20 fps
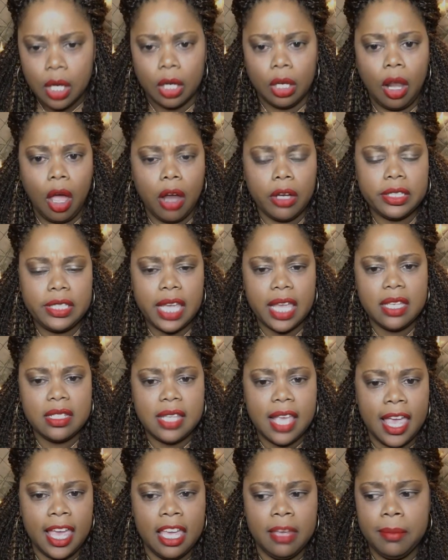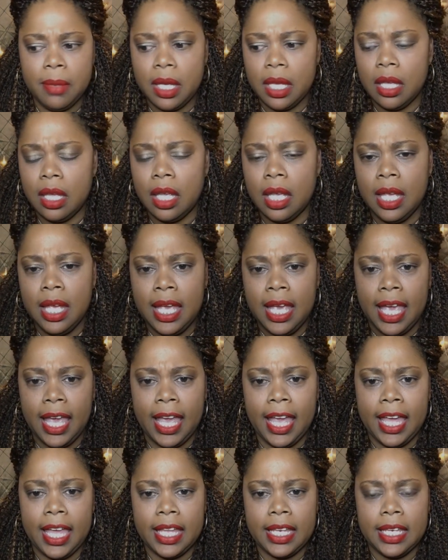Clark takes Amy
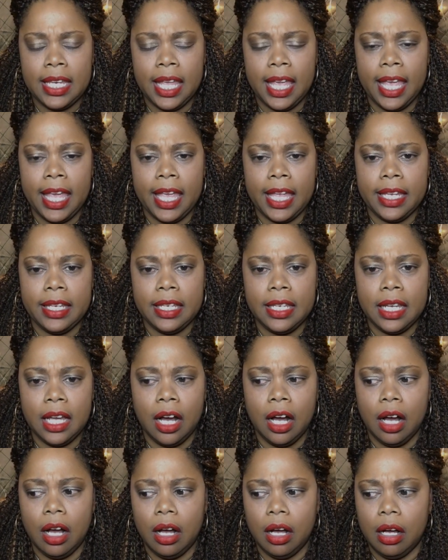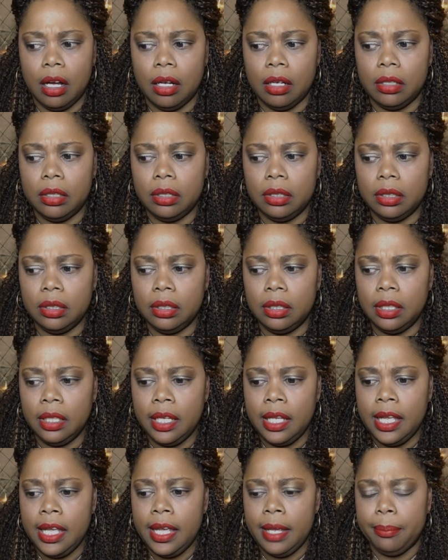and and uh
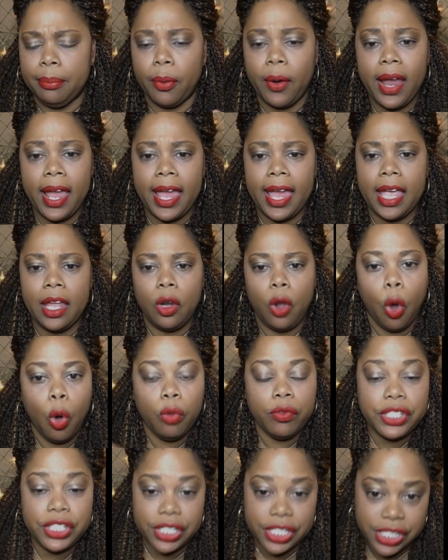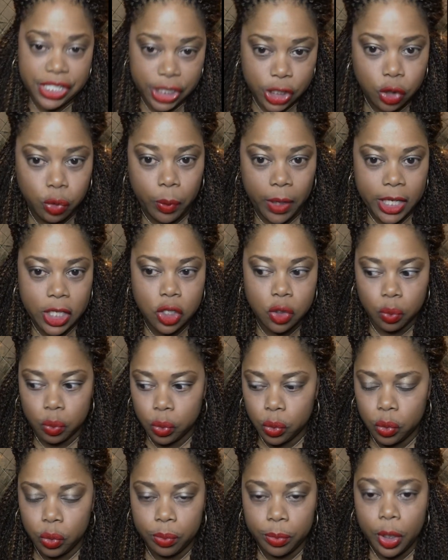Brad over to the situation
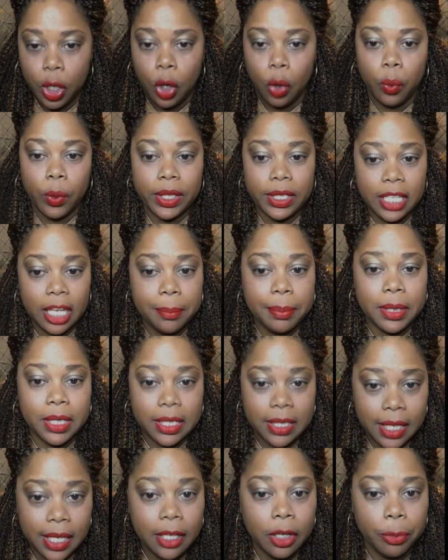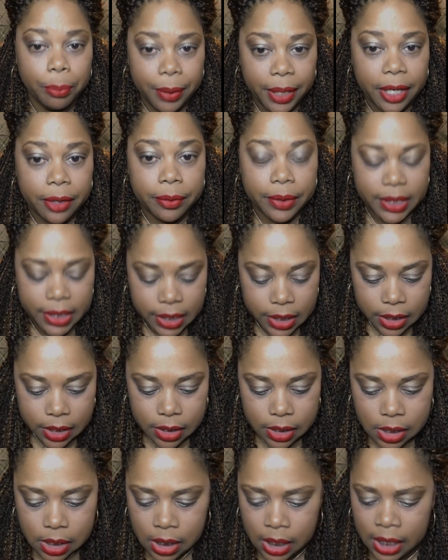room where Deputy Dingleberry
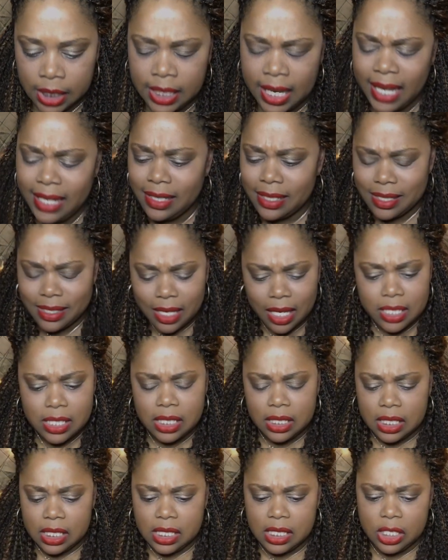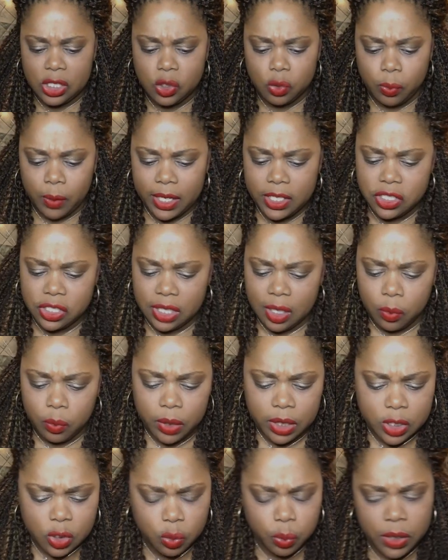is, and they discussing the situation. Now,
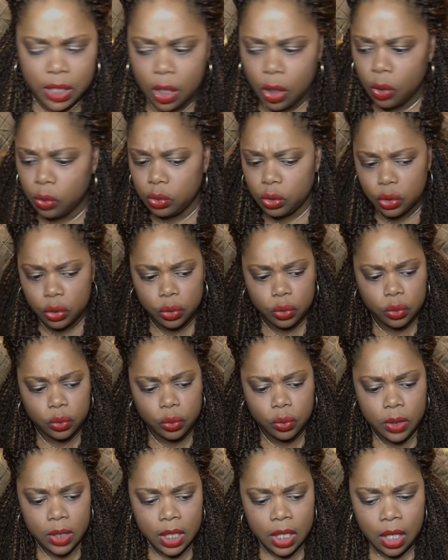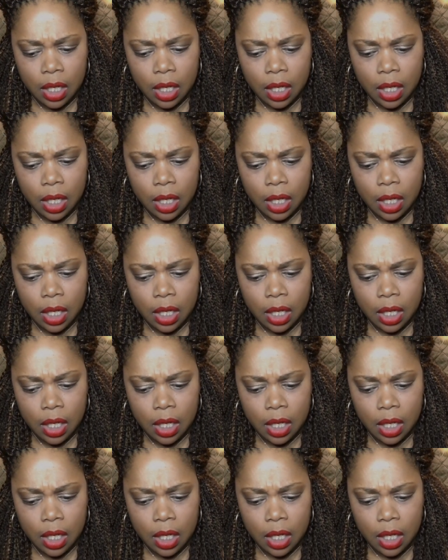what is we gonna do?